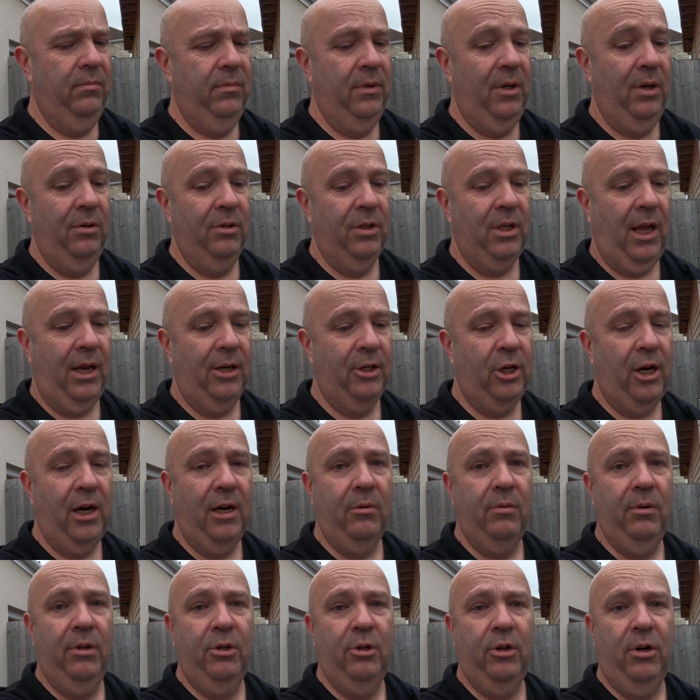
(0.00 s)
use that
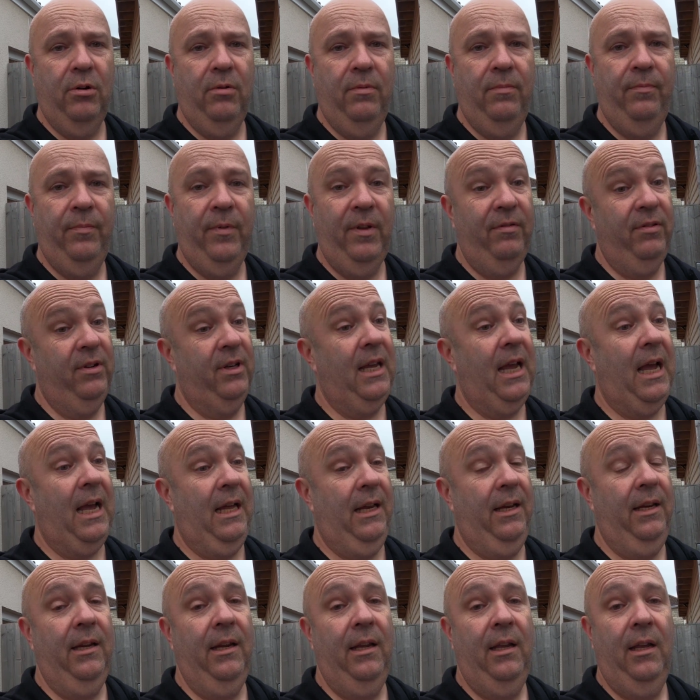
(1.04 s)
jack with a drill if I
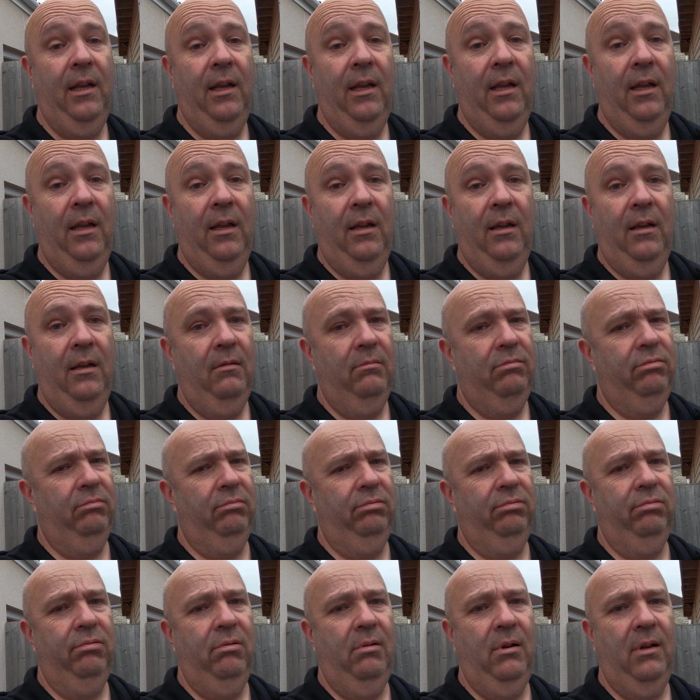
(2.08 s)
can.
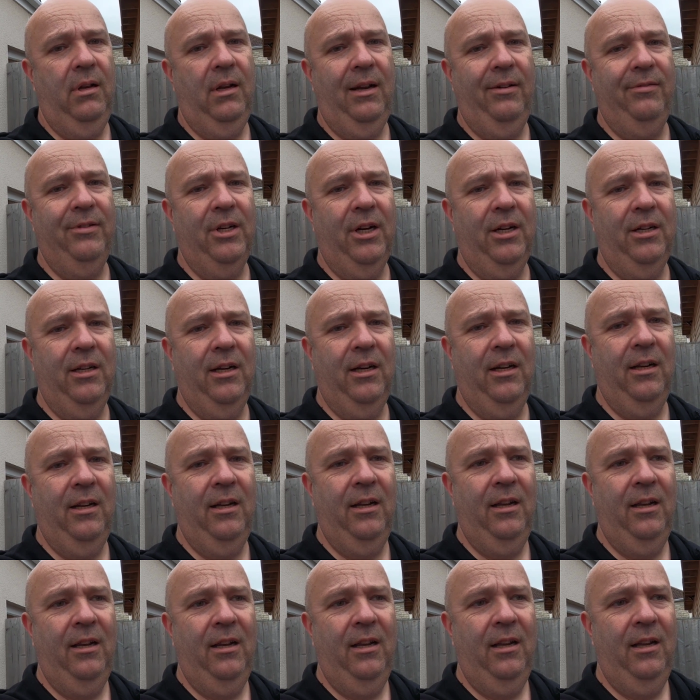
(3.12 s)
Life changer.
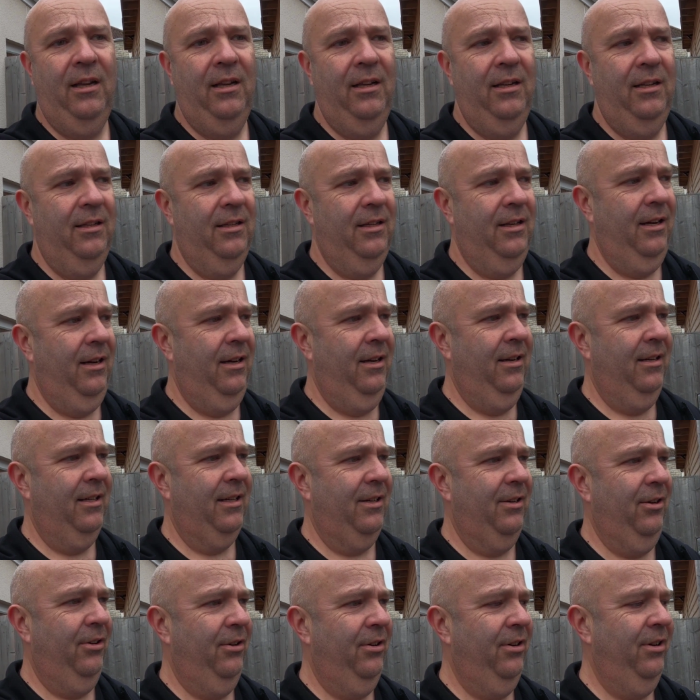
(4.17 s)
Yeah, let's
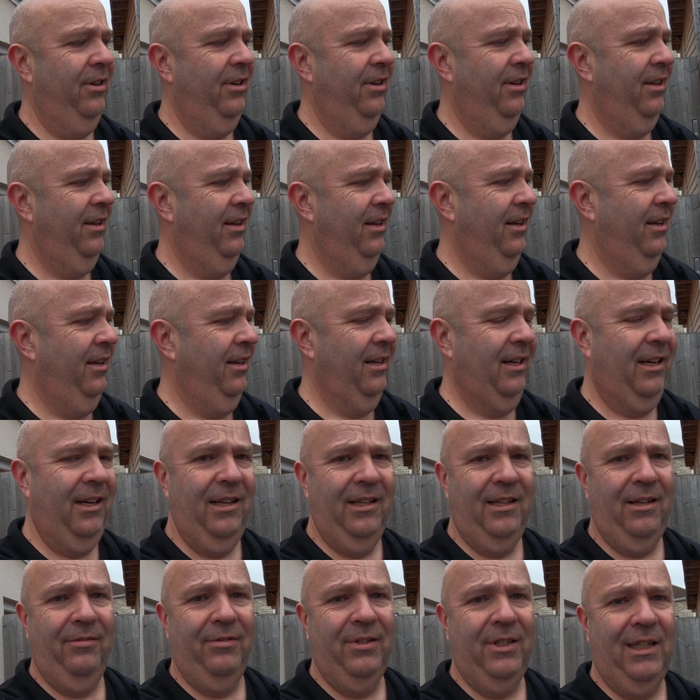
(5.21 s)
go. Get
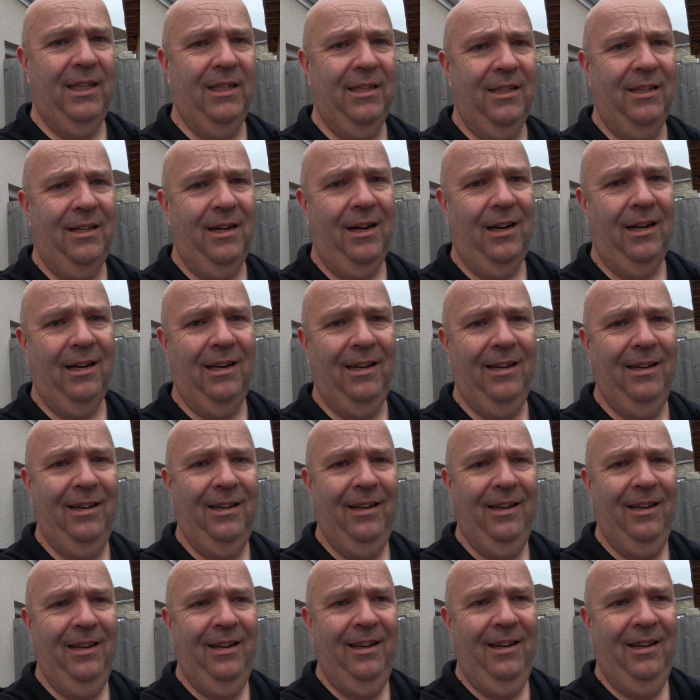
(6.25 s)
yourself a scissor jack.
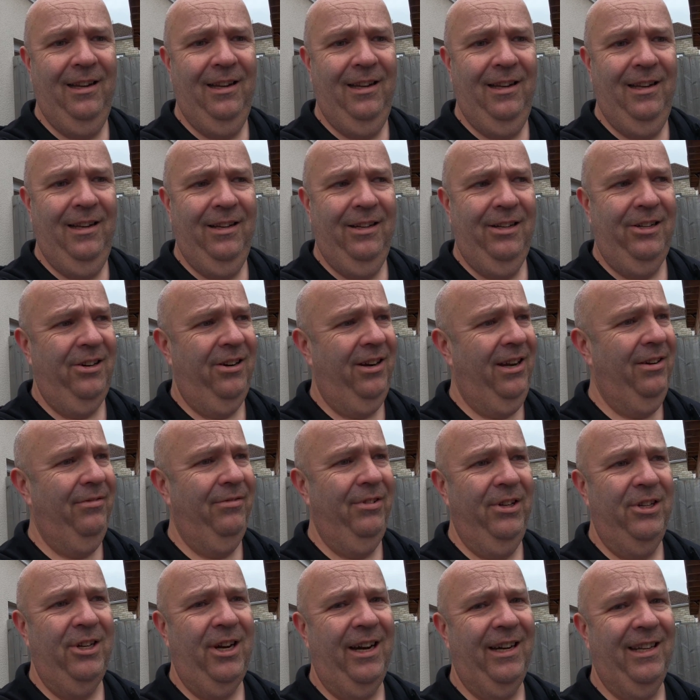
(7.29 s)
Try
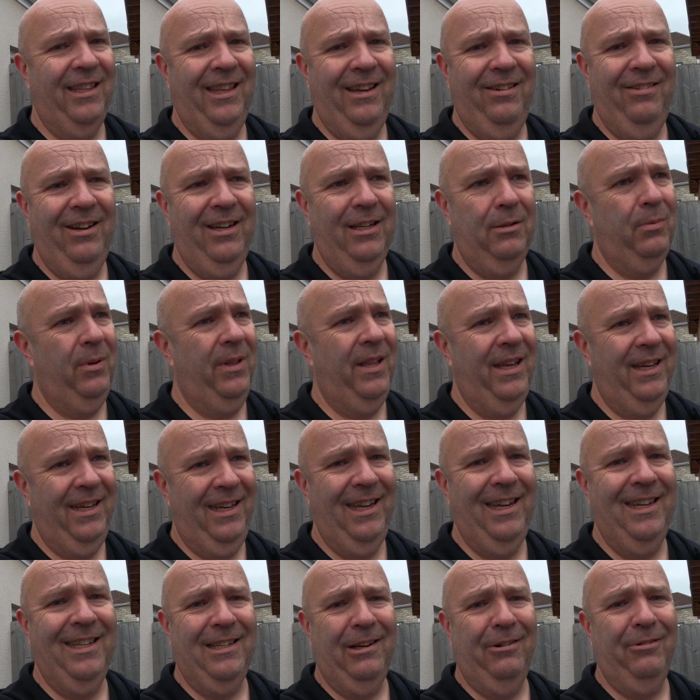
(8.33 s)
every jack there is, but then
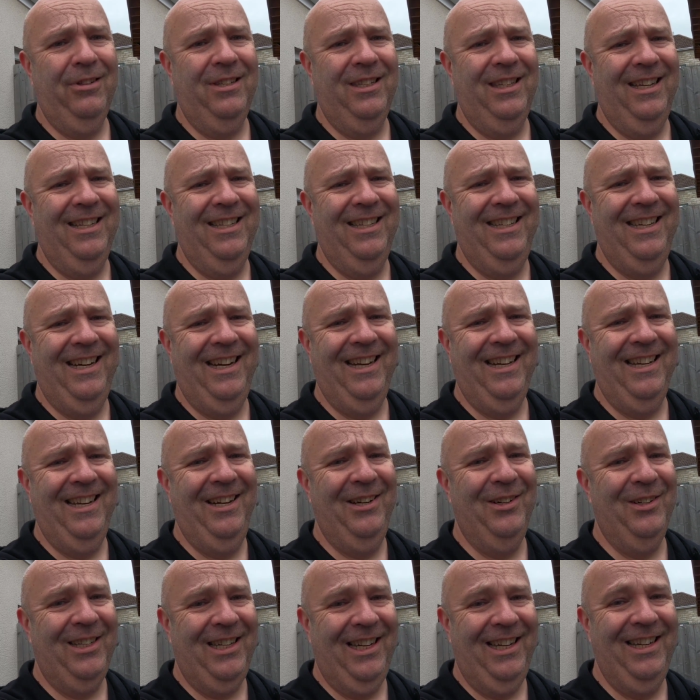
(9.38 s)
get yourself a scissor jack and
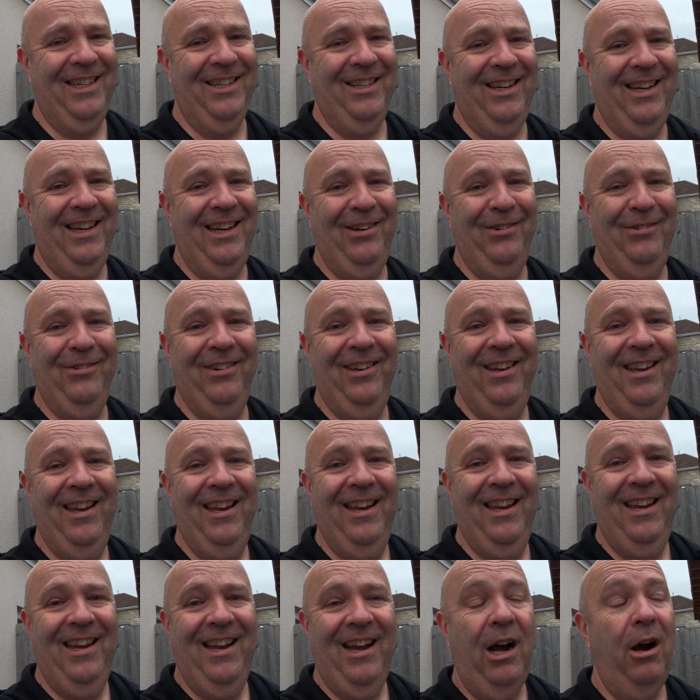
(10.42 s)
it'll change your life.
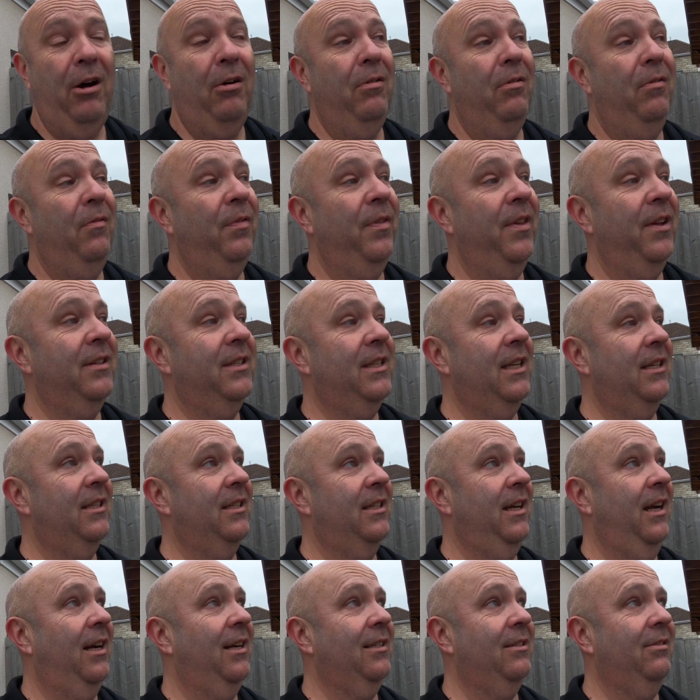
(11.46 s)
Oh, those
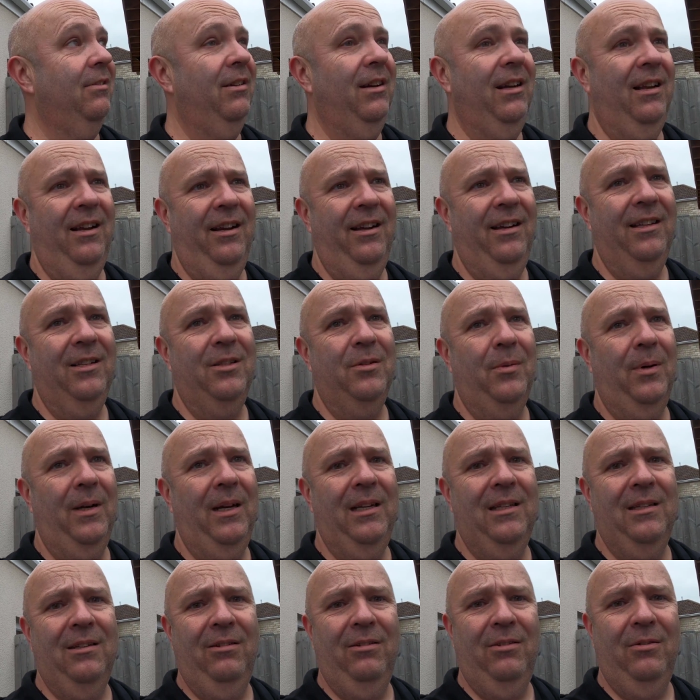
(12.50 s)
scissor jacks are only like
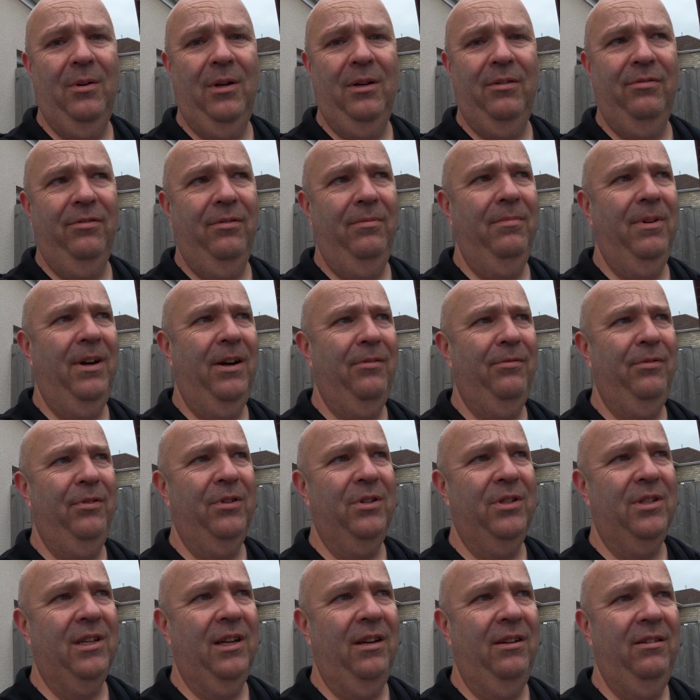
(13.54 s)
22 quid from
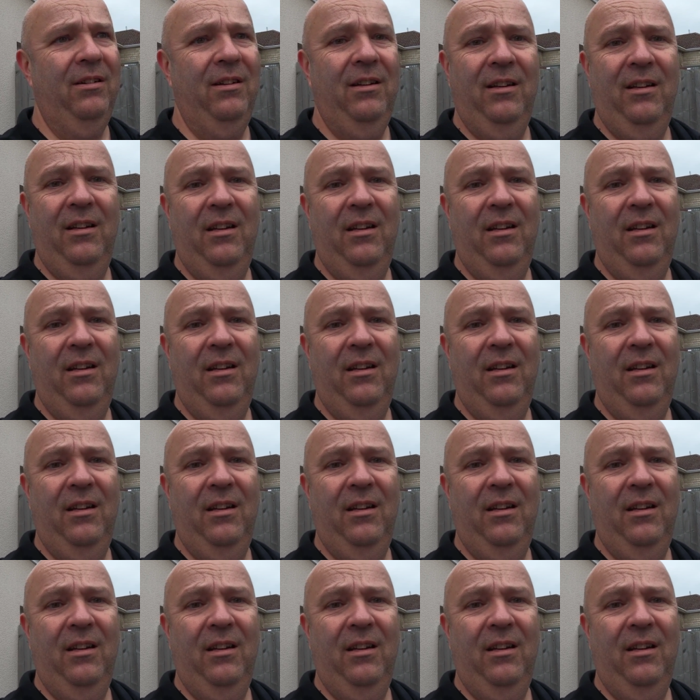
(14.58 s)
Halfords, so